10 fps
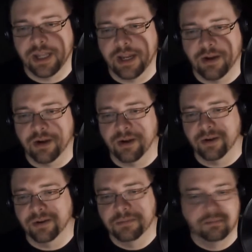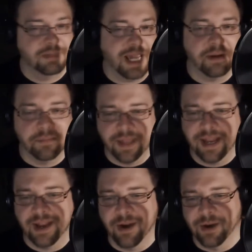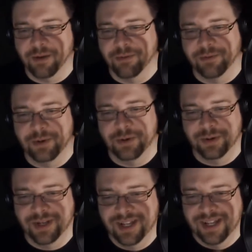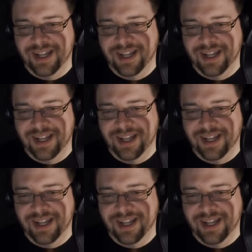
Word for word: They are cattle. They are food.